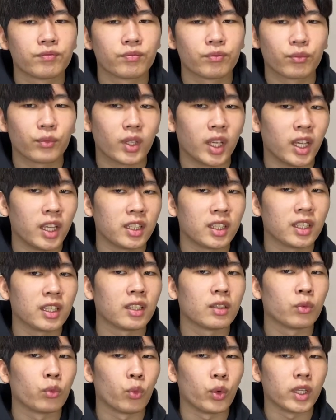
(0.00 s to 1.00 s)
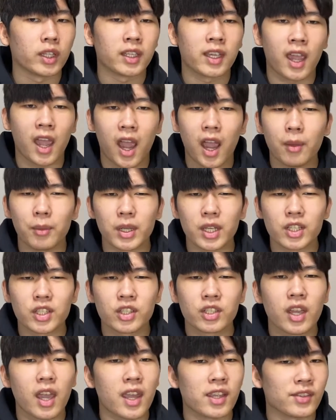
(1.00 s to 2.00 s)
eating it with cabbage
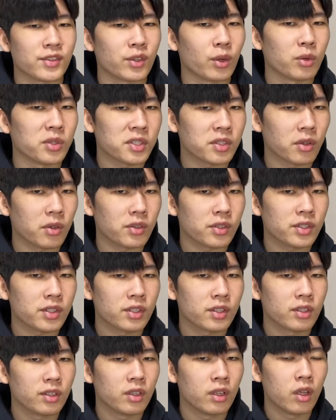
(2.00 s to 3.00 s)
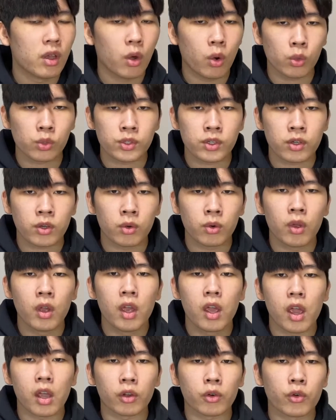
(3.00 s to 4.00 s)
and soy sauce. Also,
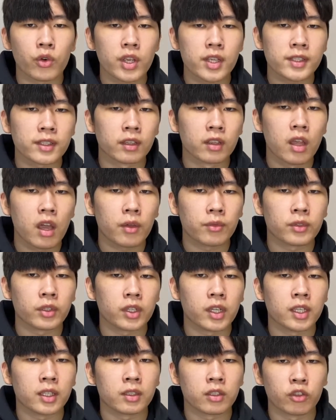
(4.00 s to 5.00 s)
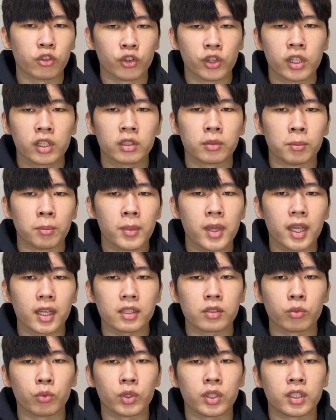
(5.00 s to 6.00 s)
Koreans love to eat grilled meat
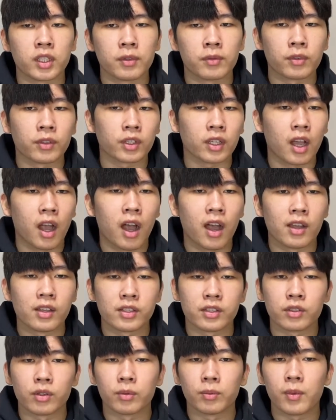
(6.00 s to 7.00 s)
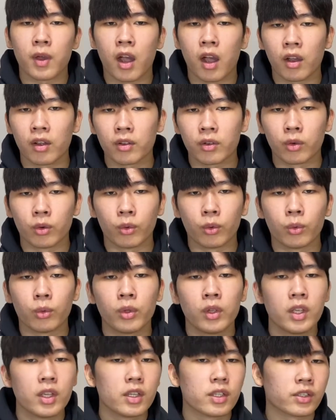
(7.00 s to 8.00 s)
with different kinds of alcohol,
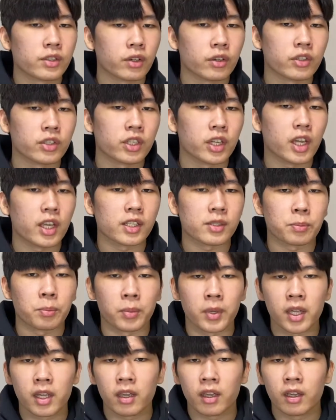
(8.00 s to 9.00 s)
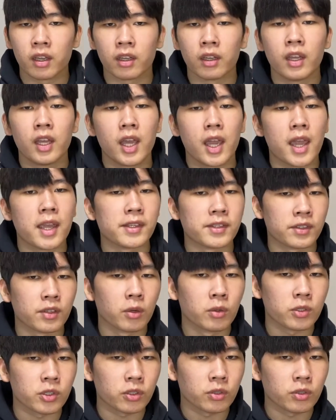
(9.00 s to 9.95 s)
such as beer and soju.